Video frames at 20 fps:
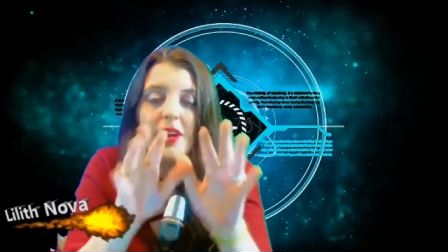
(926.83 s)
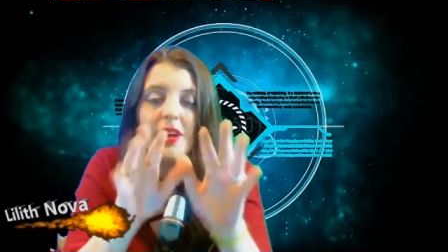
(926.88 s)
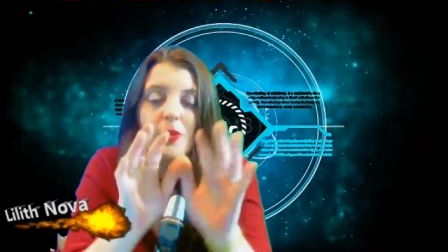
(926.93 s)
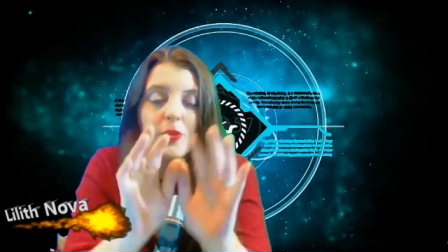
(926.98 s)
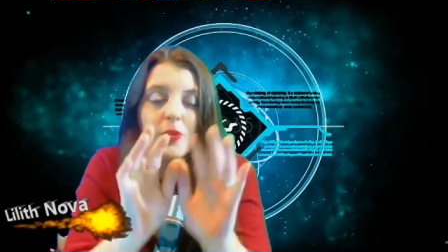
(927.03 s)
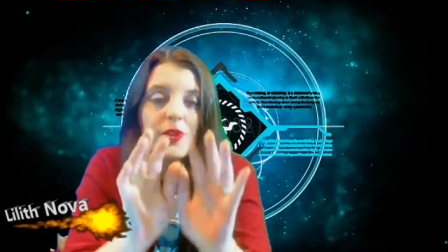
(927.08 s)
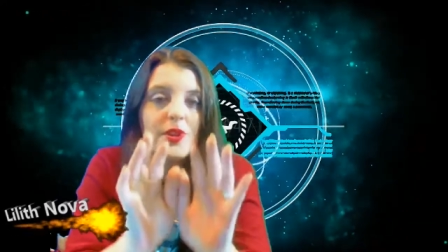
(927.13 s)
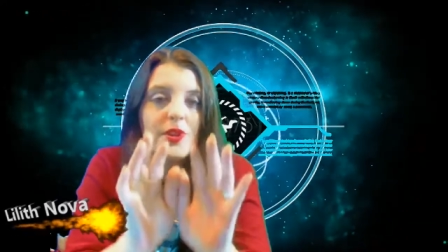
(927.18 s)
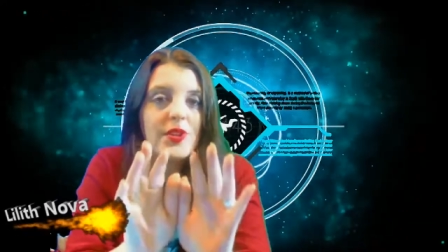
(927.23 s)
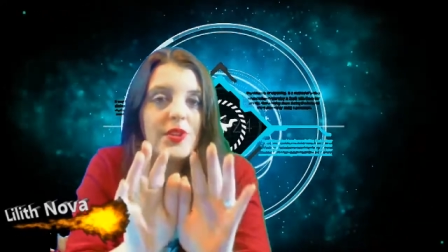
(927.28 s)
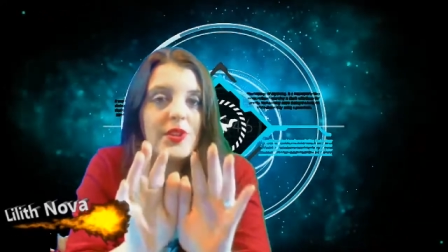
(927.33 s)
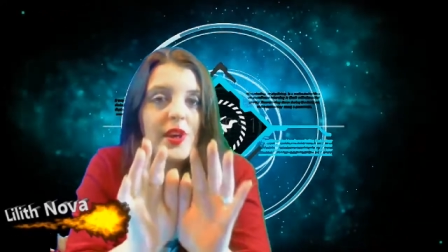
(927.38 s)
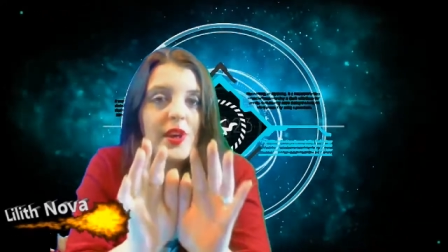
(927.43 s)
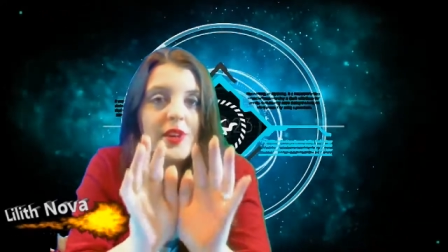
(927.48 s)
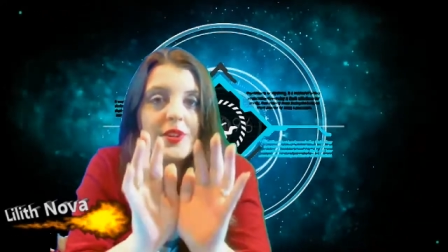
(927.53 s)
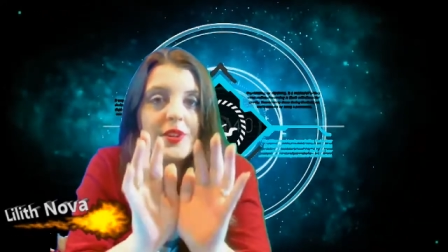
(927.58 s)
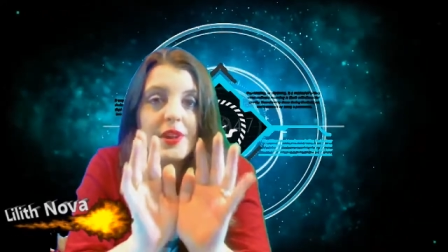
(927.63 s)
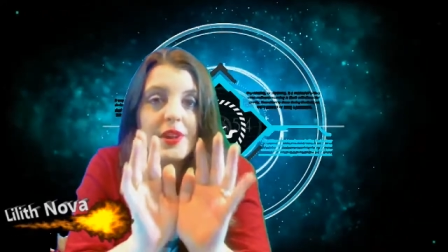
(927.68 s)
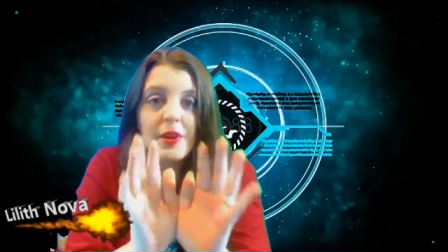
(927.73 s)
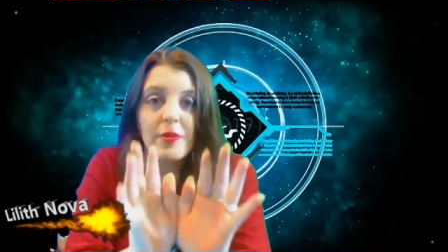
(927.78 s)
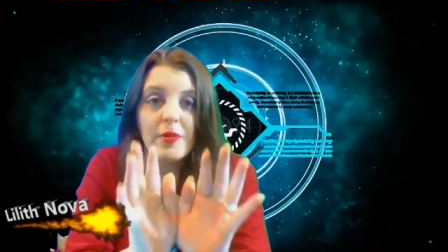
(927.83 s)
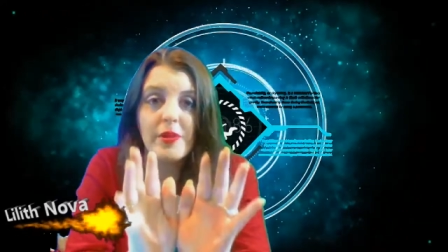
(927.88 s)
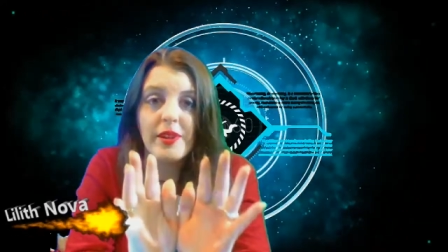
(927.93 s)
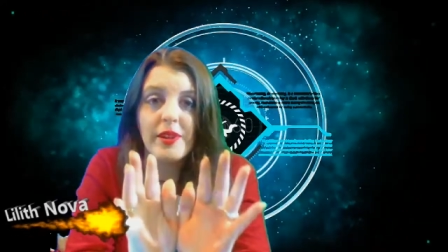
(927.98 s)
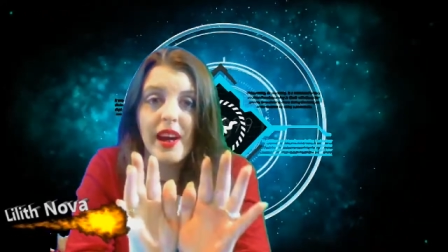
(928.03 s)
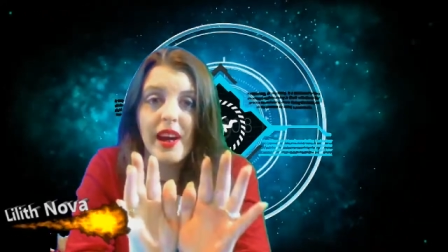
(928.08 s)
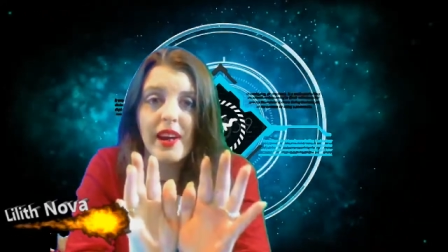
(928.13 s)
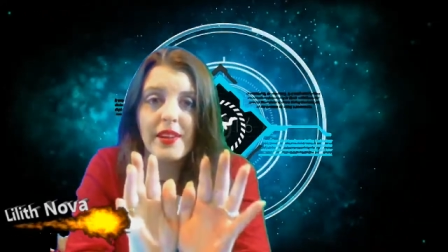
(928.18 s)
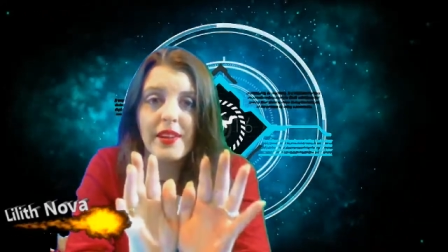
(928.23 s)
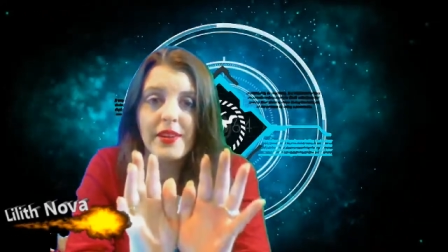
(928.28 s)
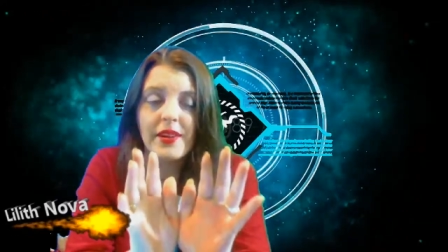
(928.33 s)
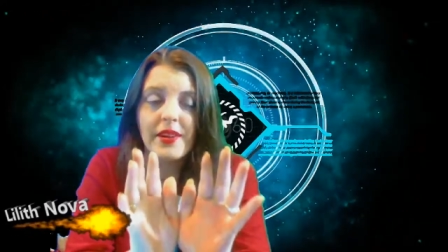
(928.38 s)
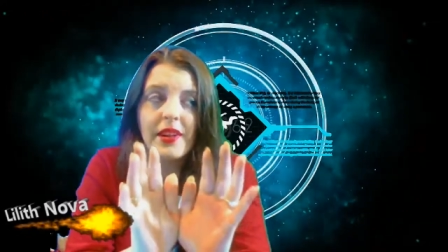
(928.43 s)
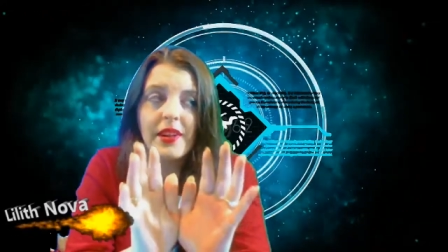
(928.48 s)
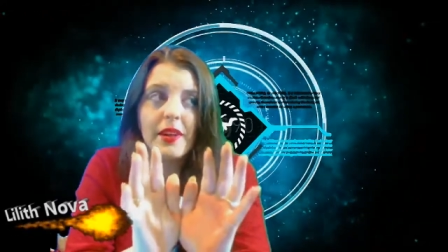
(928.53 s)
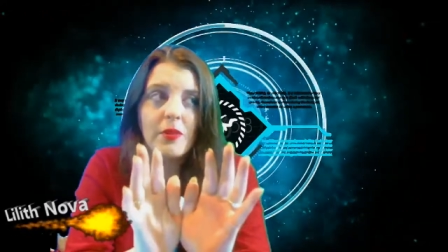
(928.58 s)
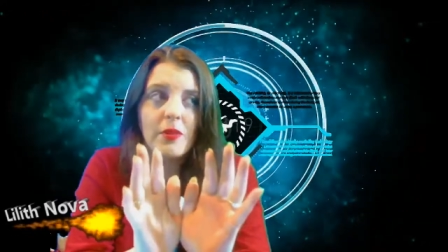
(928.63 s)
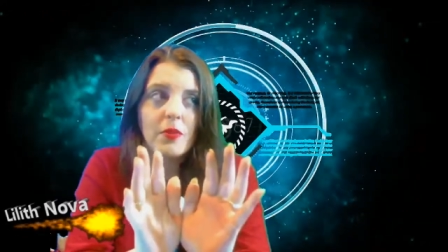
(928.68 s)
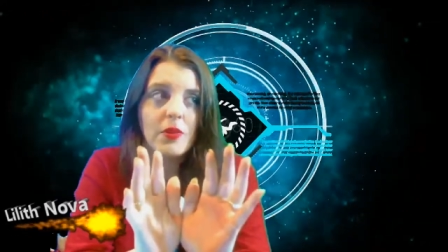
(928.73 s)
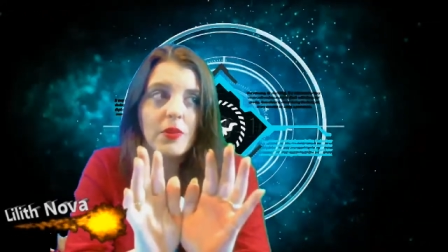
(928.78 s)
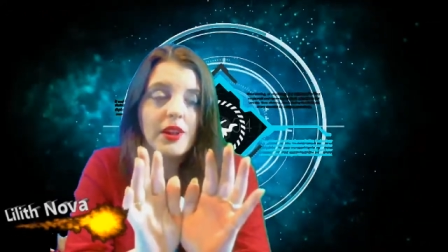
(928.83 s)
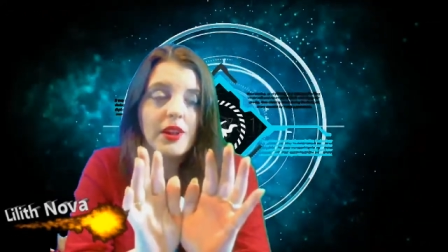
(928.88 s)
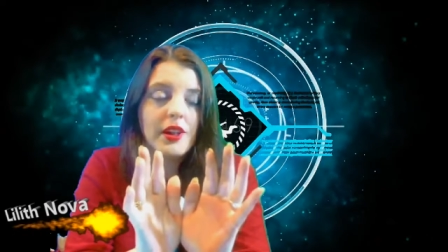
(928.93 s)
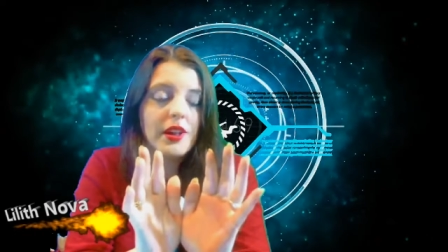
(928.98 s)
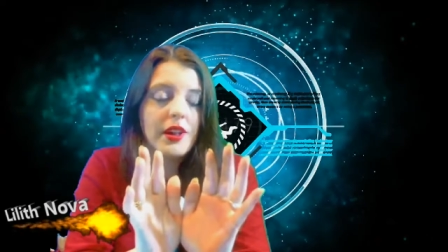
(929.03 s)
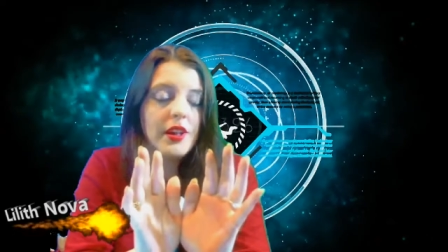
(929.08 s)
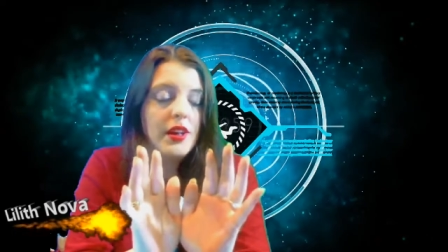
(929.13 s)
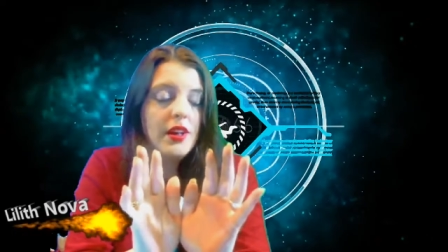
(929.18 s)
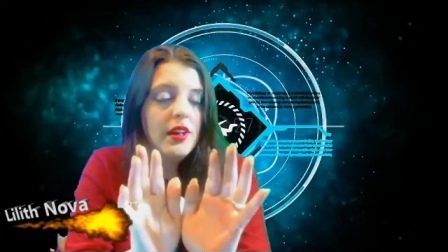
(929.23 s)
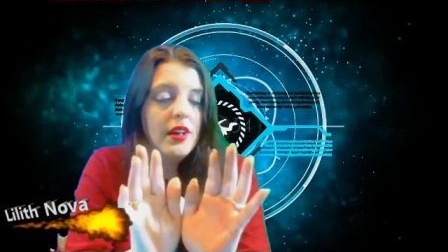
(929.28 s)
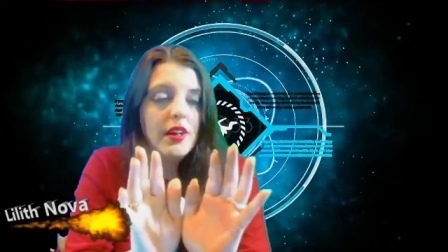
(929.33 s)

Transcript: It was disgusting, it was nasty, it really